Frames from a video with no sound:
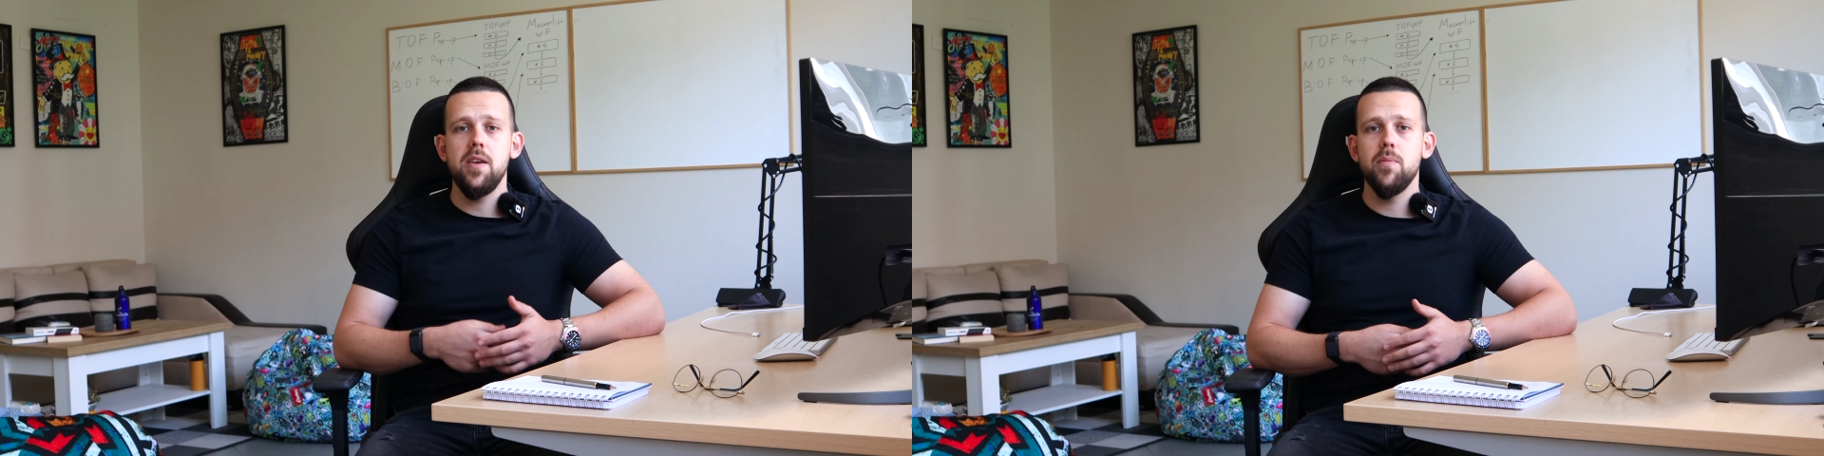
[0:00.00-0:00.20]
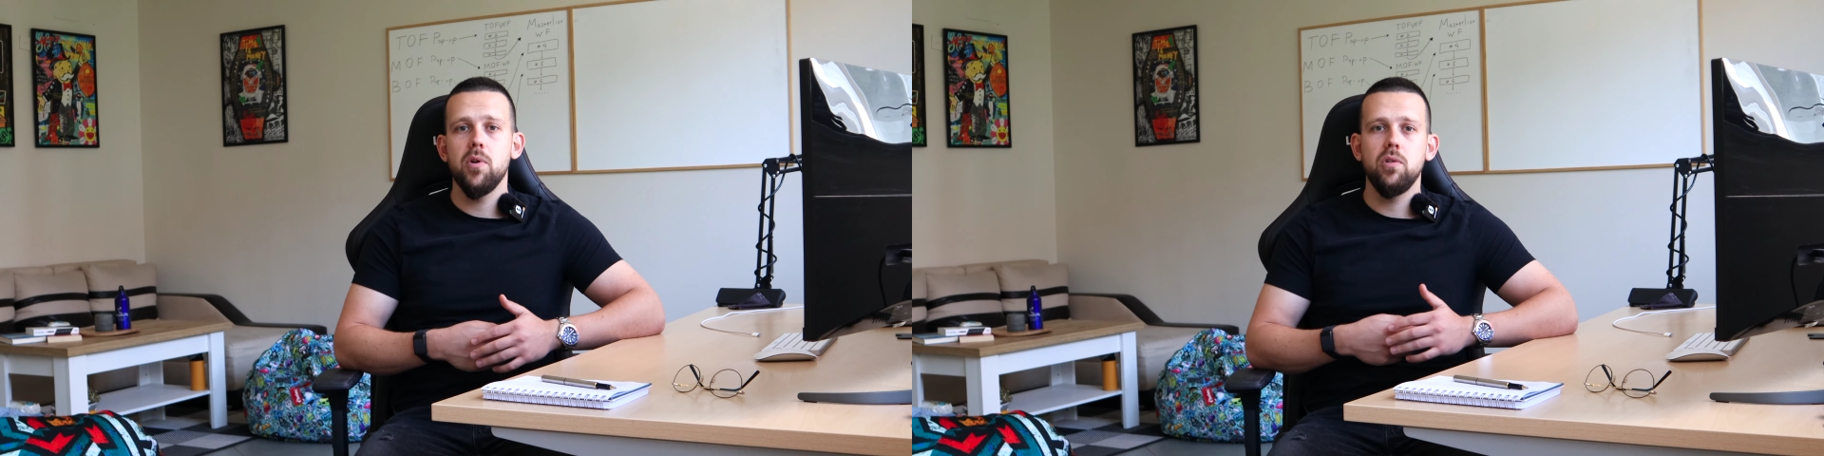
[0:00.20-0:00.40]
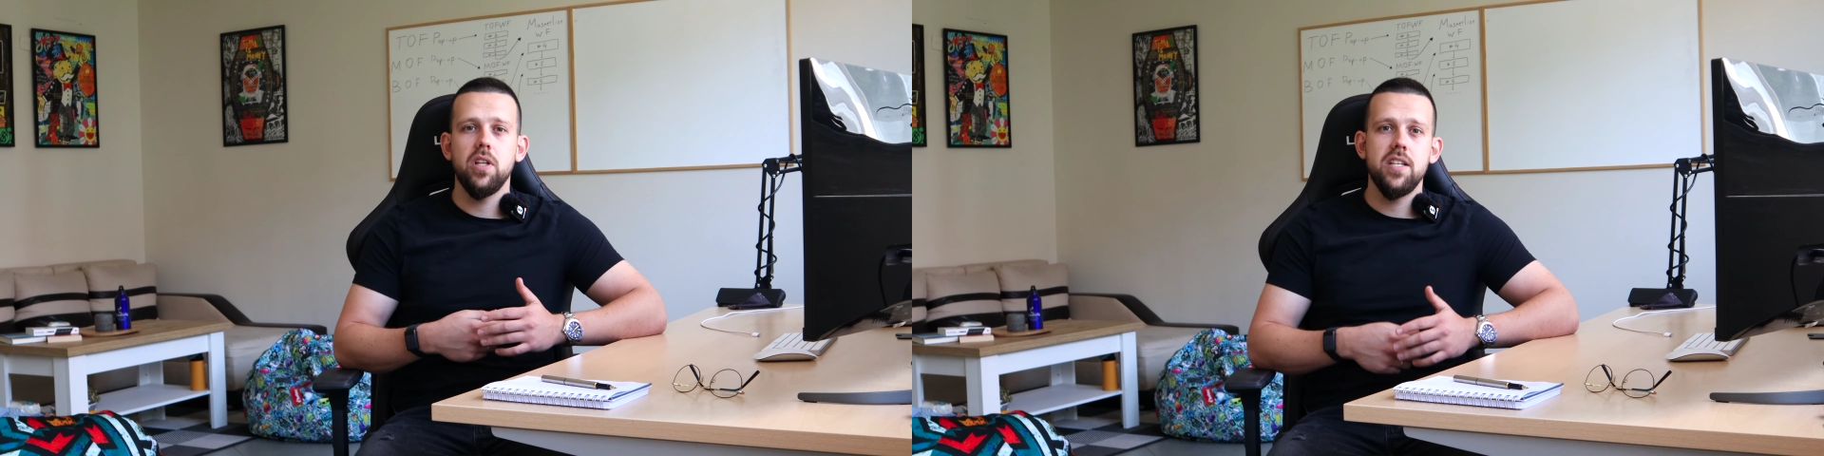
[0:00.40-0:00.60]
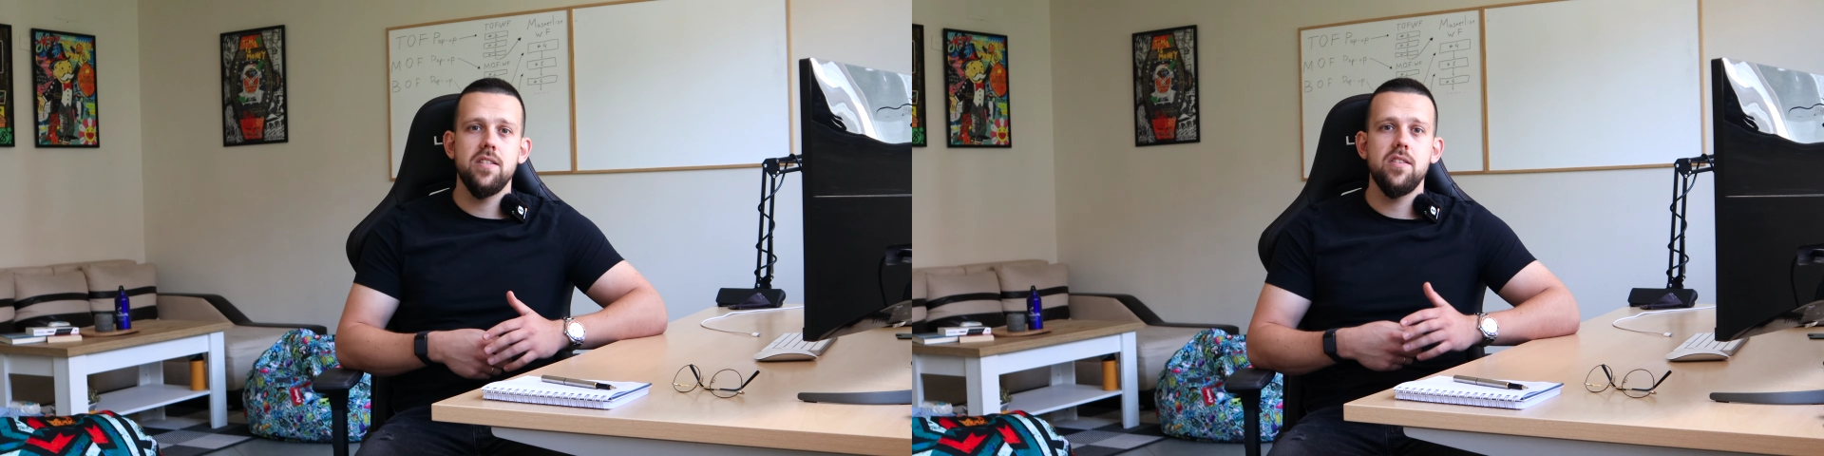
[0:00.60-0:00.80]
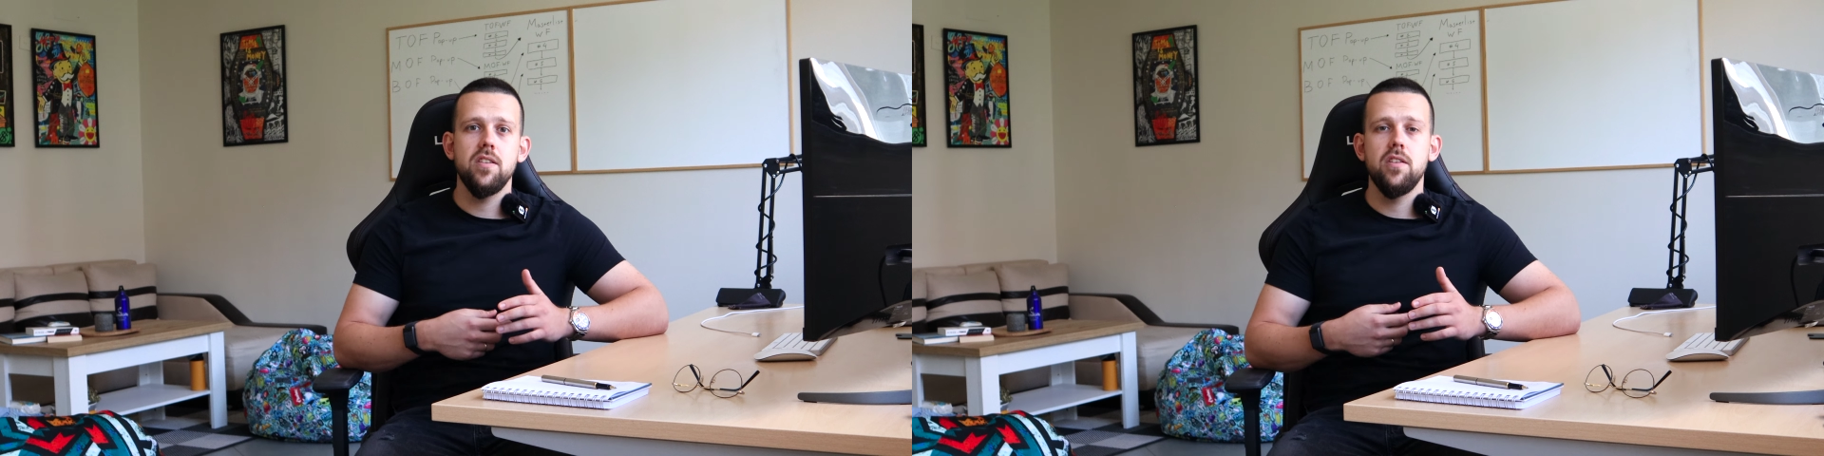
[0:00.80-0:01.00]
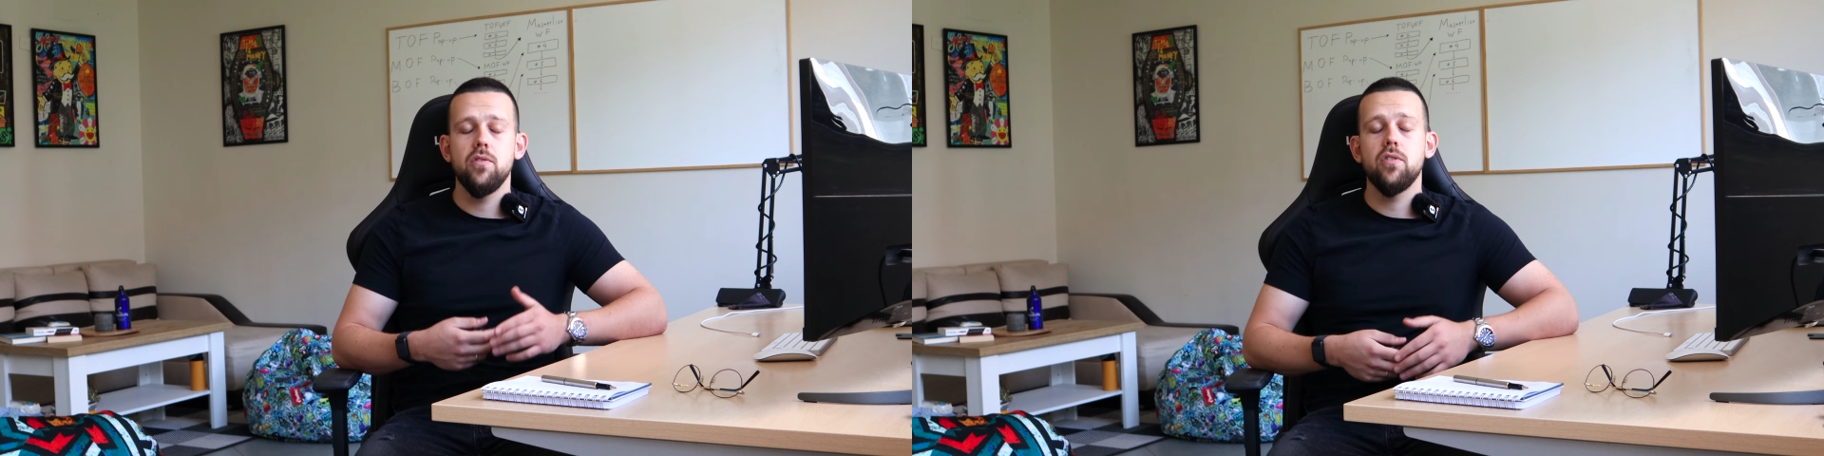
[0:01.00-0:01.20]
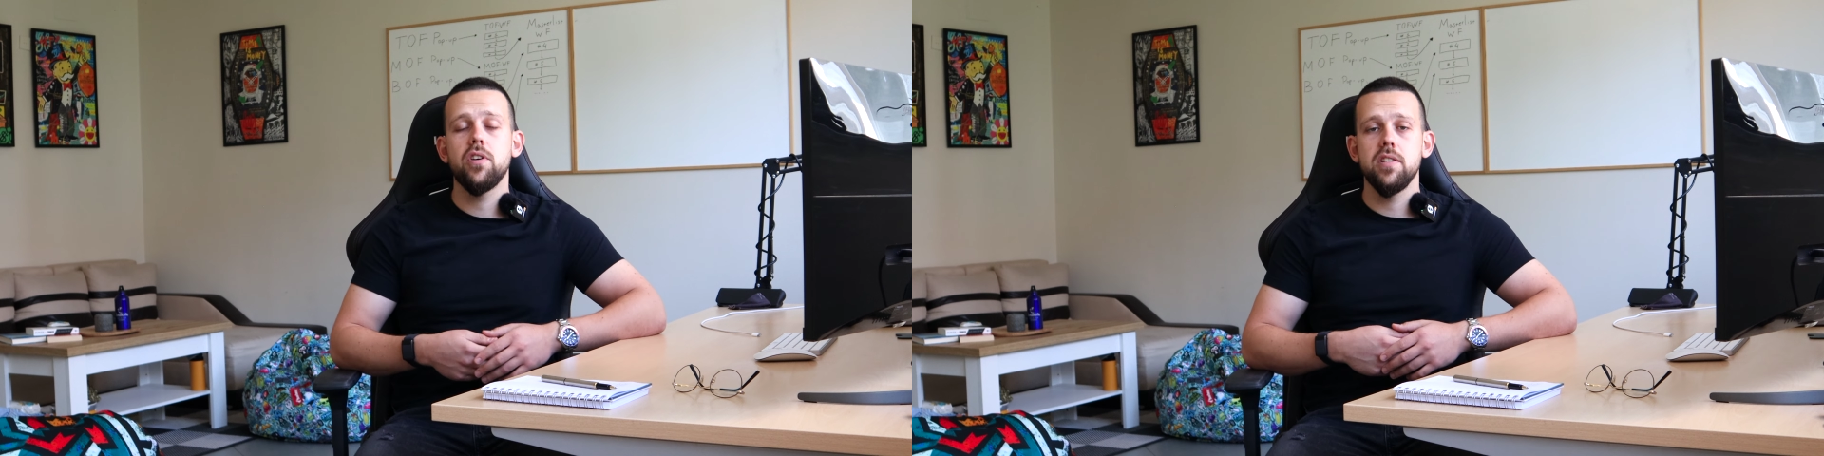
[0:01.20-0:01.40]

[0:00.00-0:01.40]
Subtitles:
email lands in your